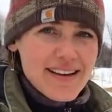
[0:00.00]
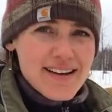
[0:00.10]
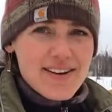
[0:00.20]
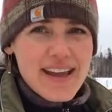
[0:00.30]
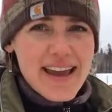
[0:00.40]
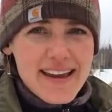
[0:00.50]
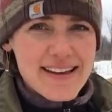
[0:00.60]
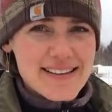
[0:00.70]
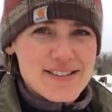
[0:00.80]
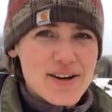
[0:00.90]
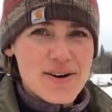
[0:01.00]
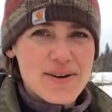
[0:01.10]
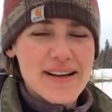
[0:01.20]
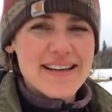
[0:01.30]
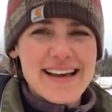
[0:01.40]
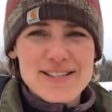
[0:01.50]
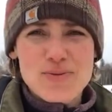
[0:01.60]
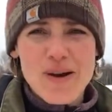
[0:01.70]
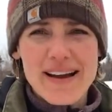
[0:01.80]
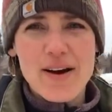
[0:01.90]
Okay, so yes,
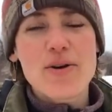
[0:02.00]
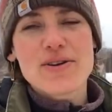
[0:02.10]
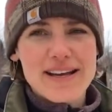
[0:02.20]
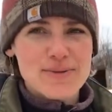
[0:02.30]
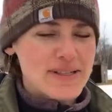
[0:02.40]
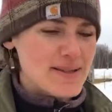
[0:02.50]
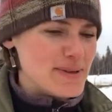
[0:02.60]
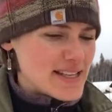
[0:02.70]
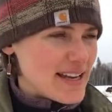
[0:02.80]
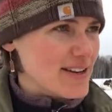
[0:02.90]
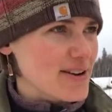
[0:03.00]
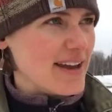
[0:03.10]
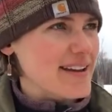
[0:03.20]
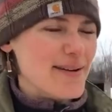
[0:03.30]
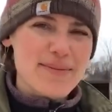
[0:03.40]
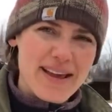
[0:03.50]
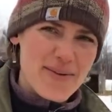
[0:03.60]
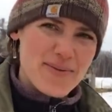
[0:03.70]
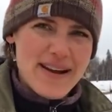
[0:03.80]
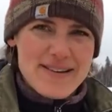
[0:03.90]
what? Oh, you guys want to see Miss Kitty? Okay, I'm like,
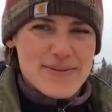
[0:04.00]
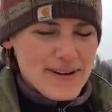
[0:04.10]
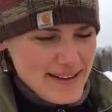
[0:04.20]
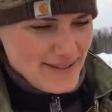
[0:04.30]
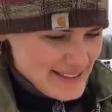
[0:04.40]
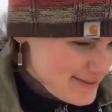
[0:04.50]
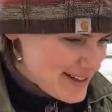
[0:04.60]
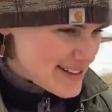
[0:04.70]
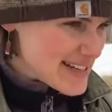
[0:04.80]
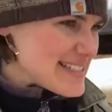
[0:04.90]
what? Why are you guys